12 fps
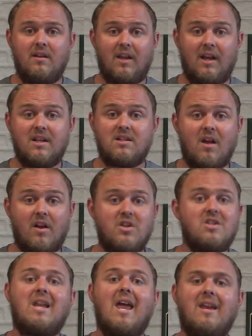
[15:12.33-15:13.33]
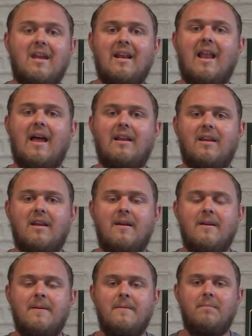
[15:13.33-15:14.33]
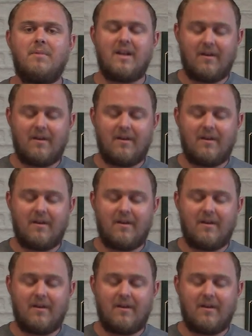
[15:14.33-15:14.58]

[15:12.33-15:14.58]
That it's not just taken lightly. But